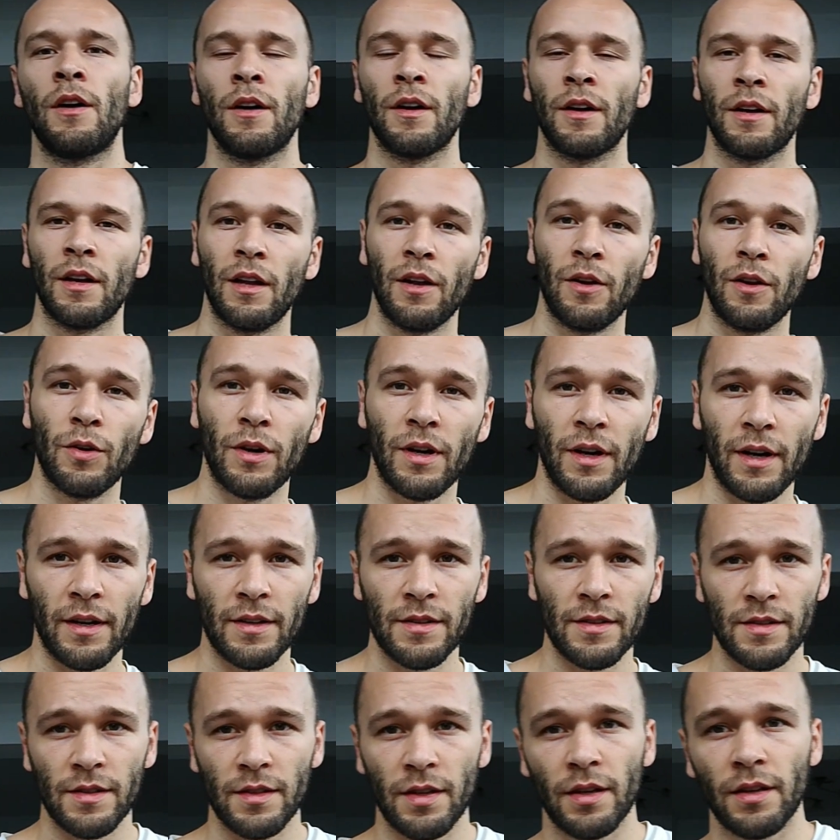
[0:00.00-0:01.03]
Hello
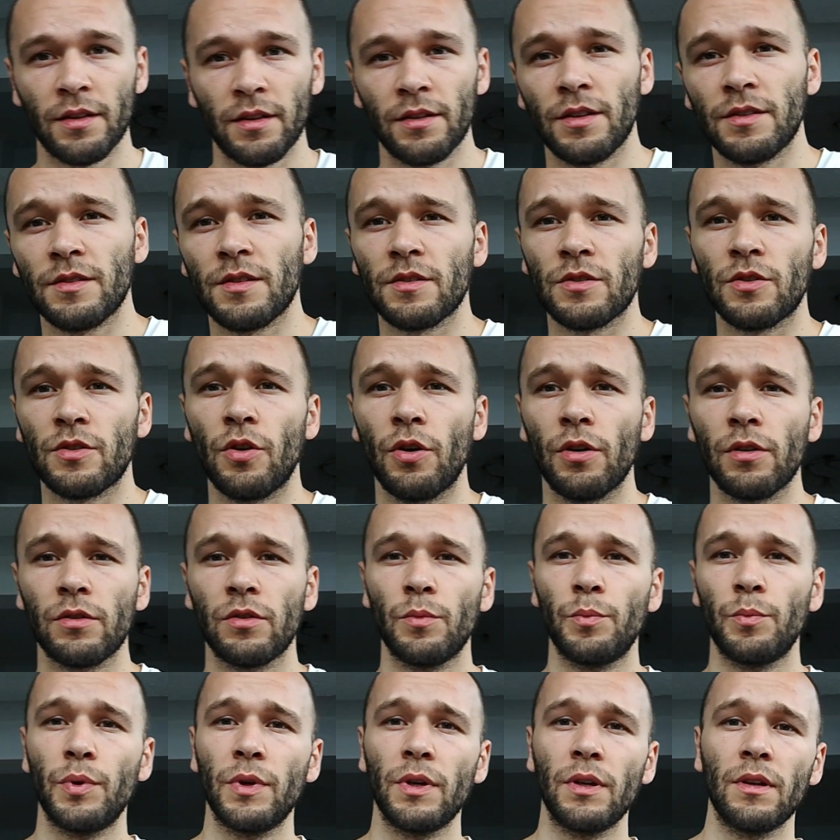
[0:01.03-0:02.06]
guys, this is going
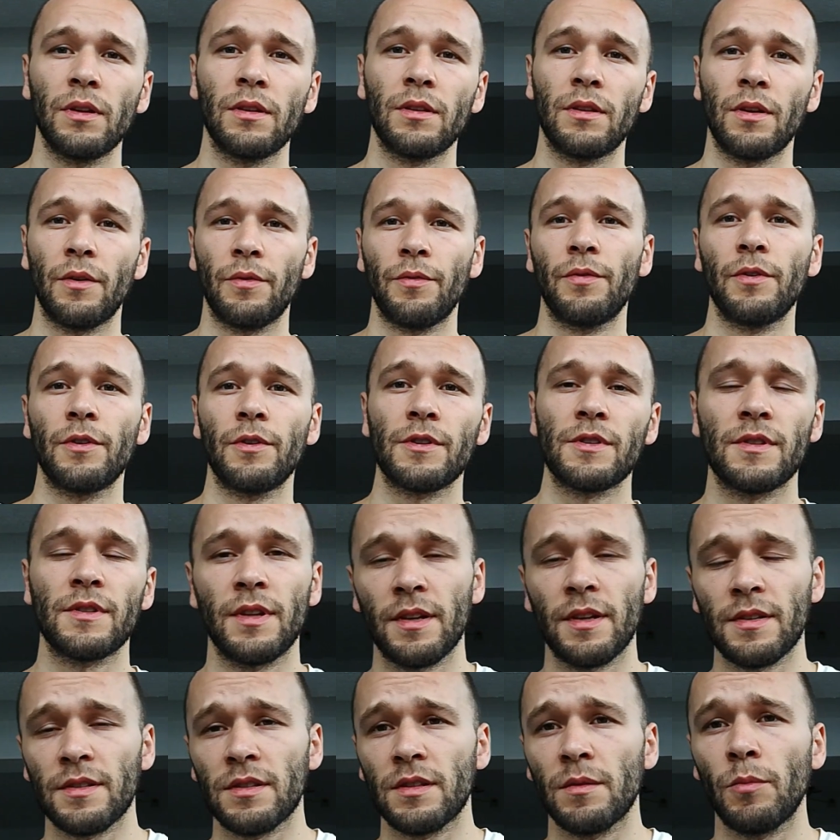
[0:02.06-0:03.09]
to be the first
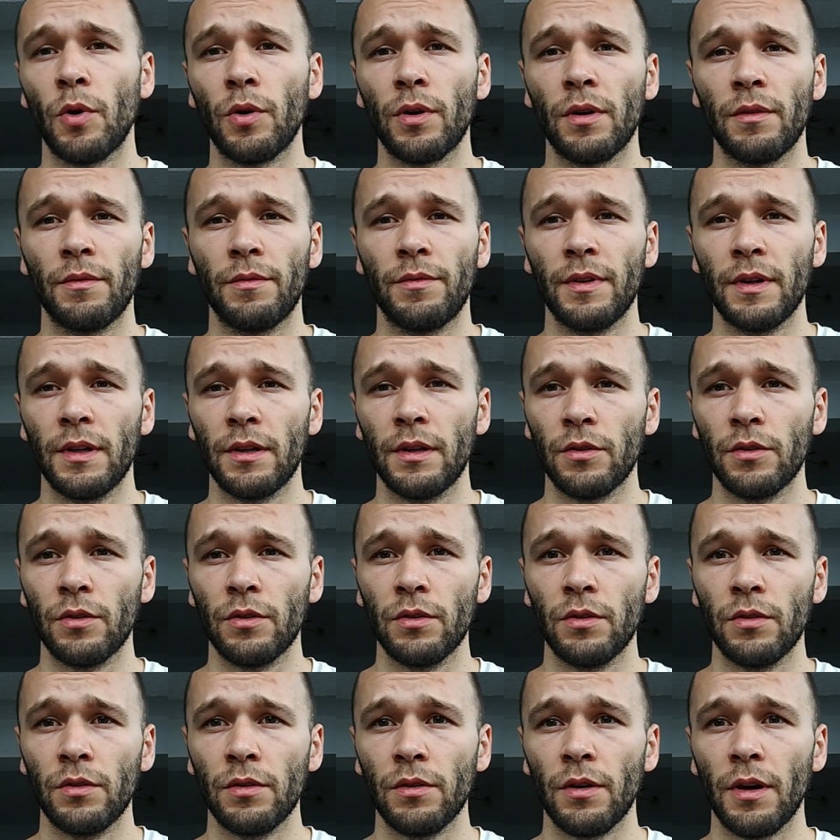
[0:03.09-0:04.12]
testimony
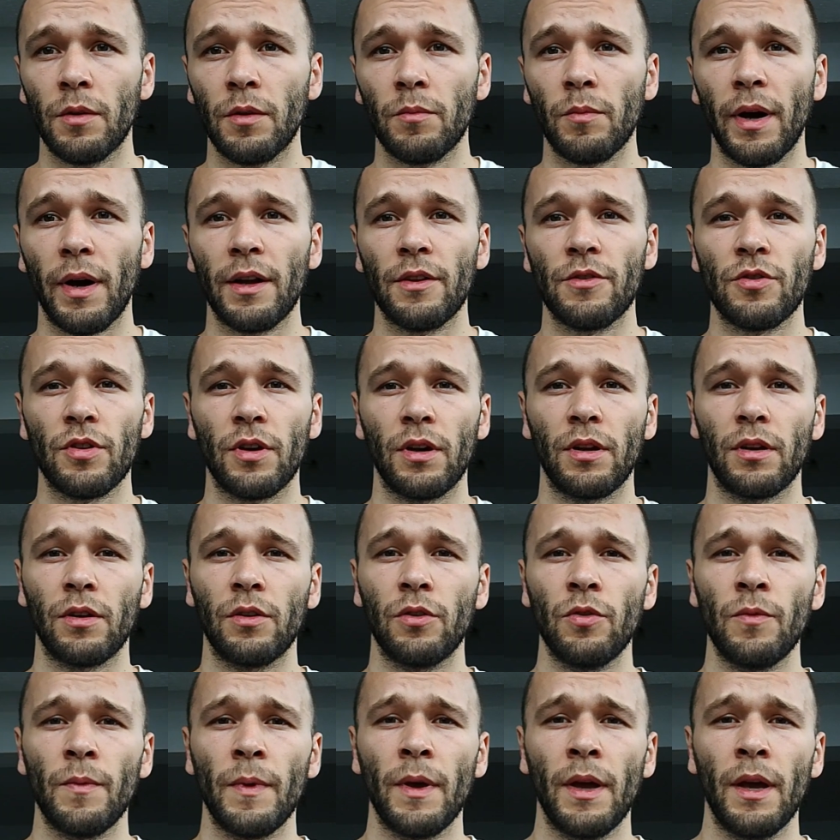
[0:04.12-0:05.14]
video in my
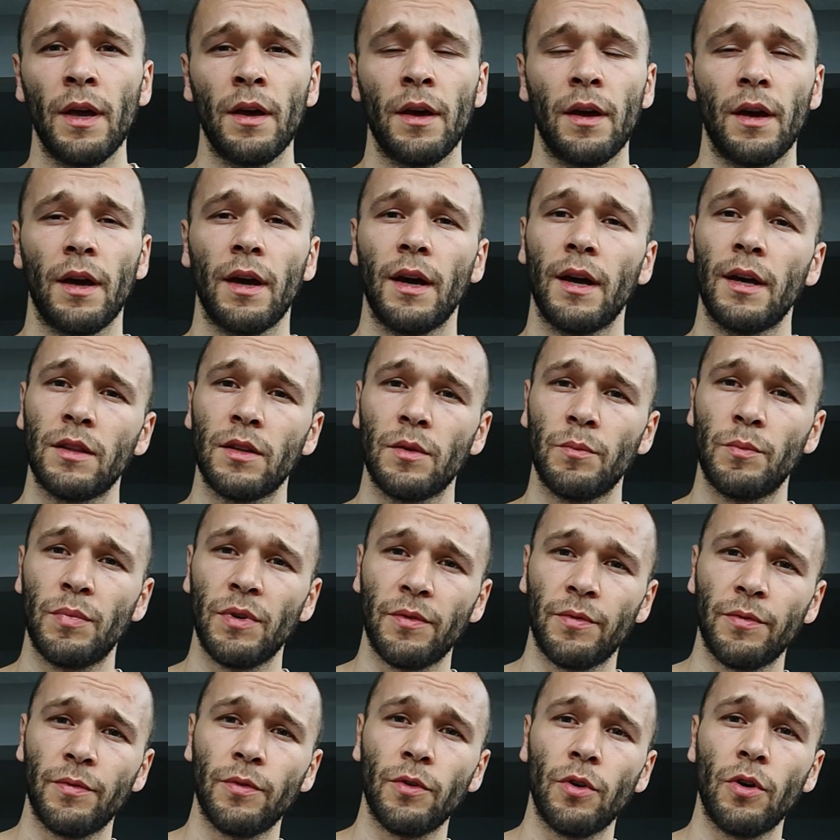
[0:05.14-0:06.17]
channel, and
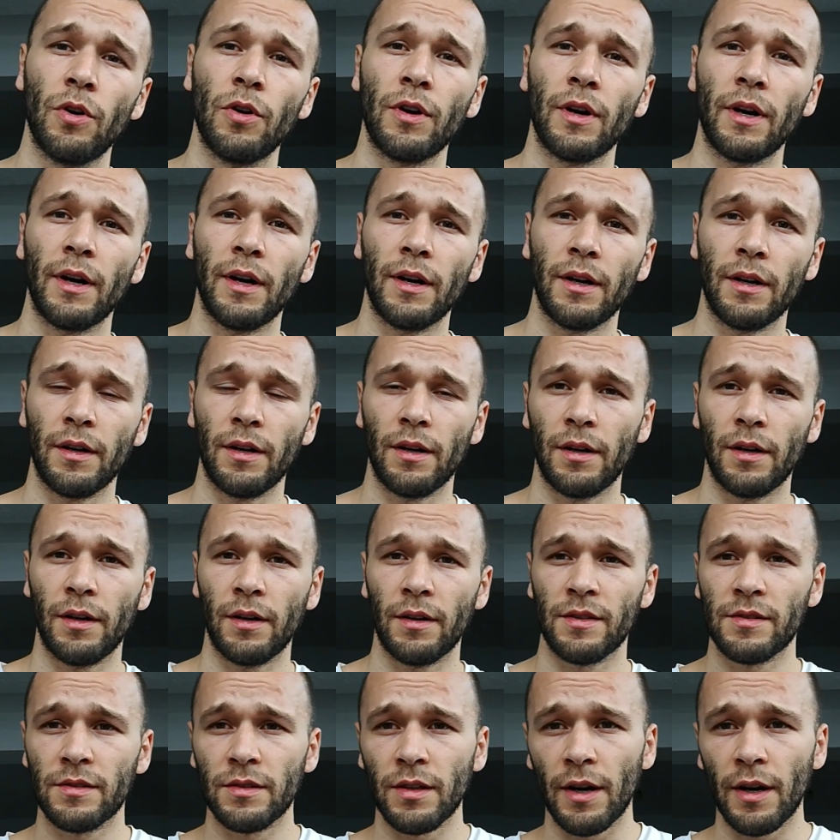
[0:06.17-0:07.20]
before
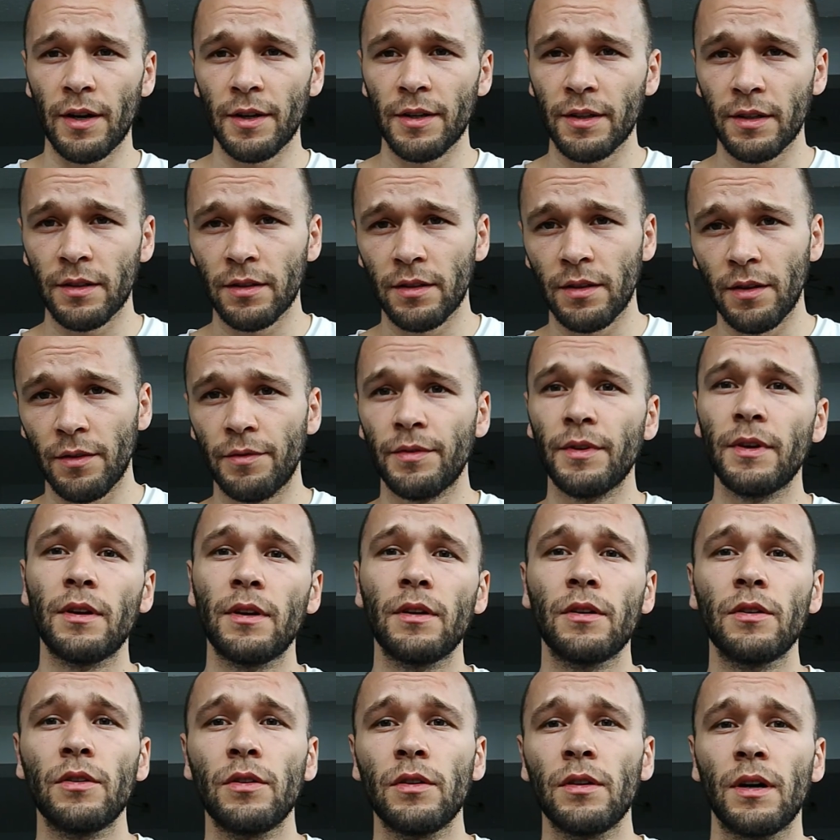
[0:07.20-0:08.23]
starting the
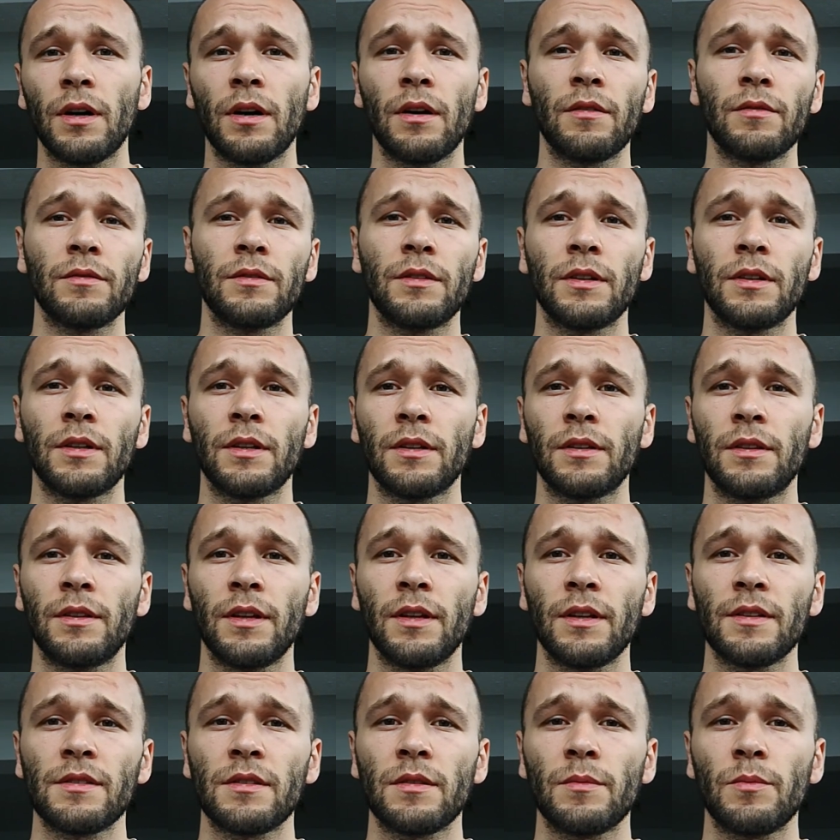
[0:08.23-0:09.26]
video of the
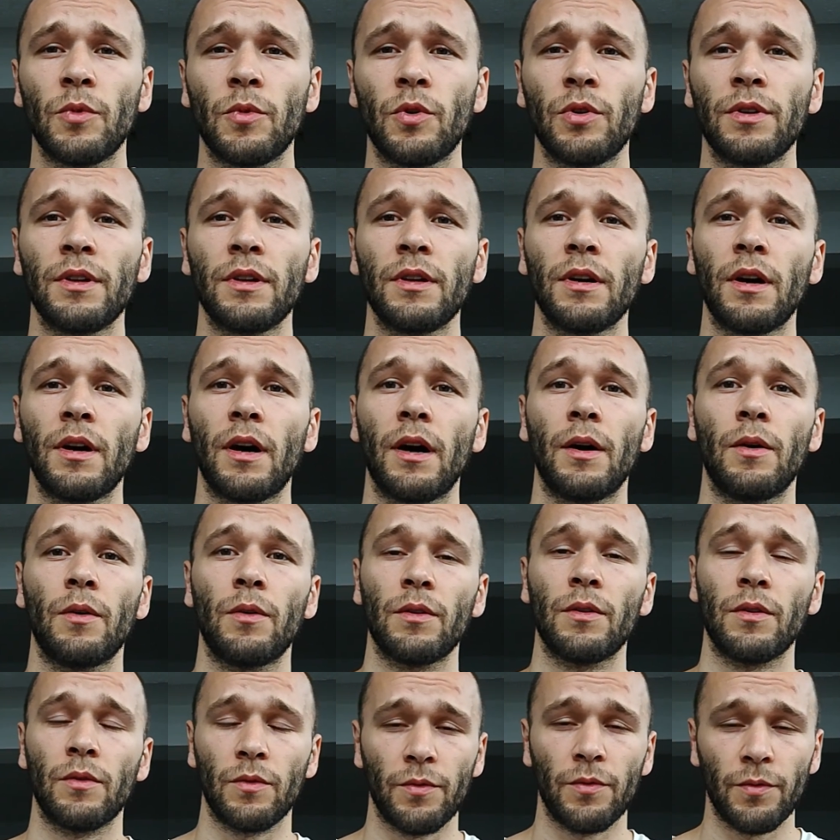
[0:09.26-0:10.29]
testimony, I
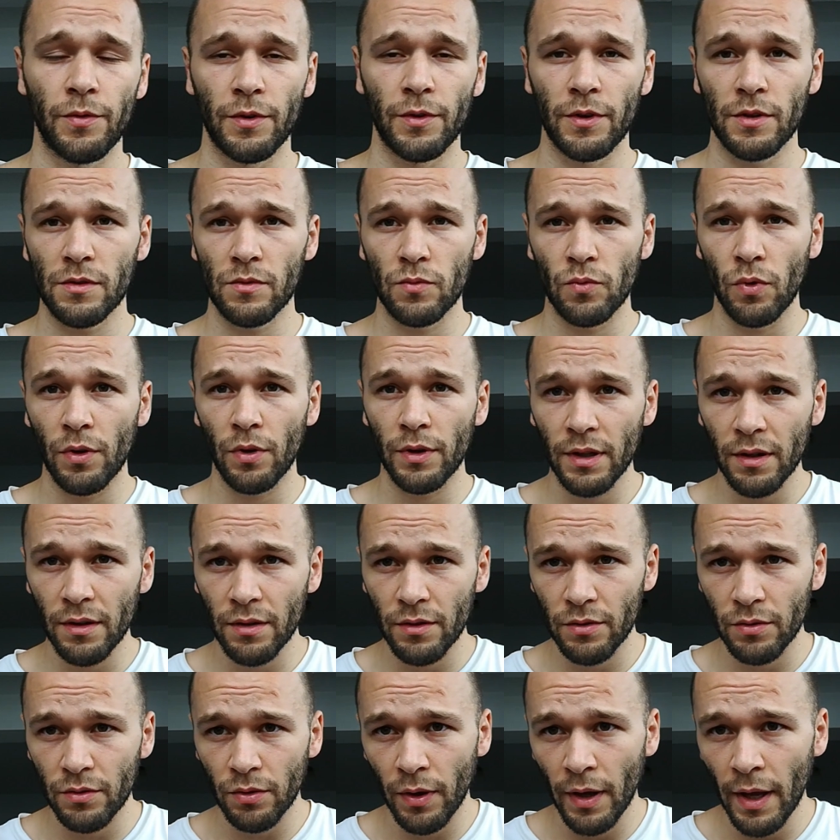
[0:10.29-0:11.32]
first
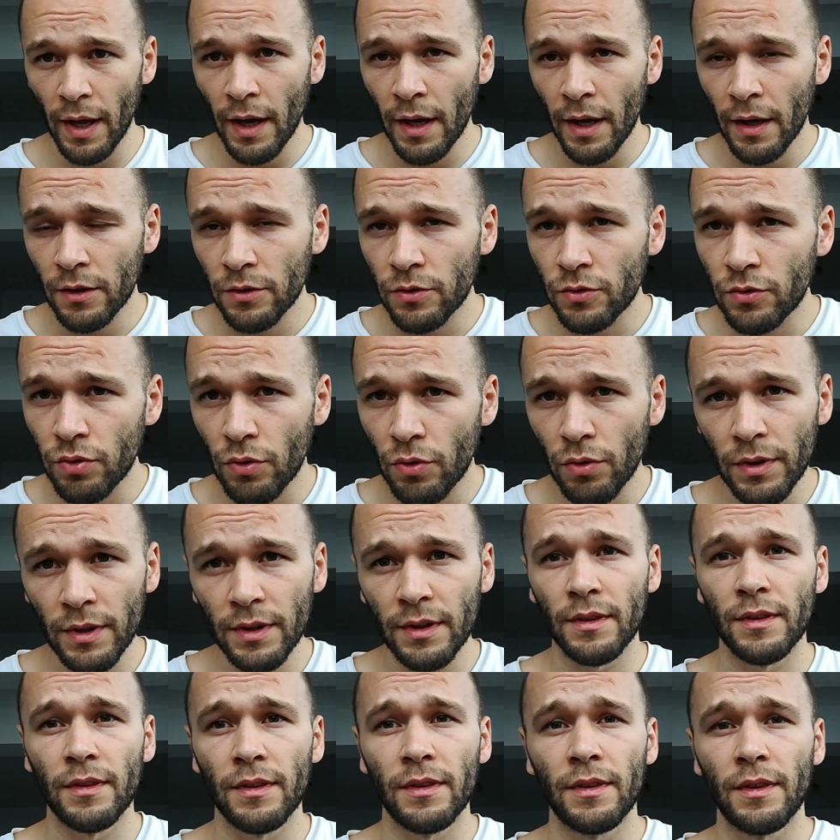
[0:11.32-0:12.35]
wanted to truly
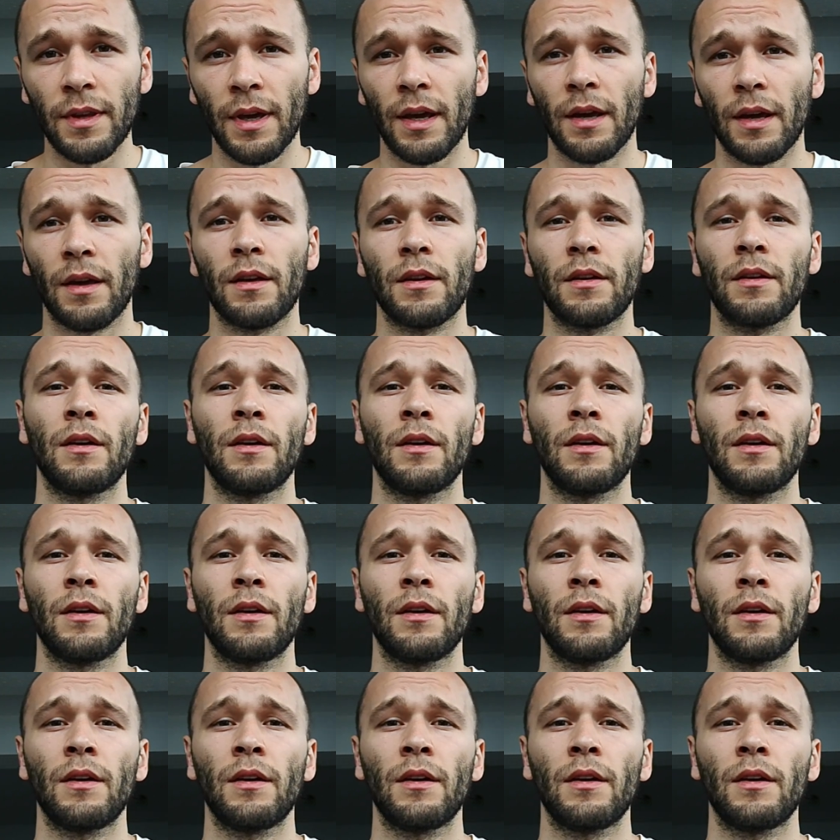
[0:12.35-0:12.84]
thank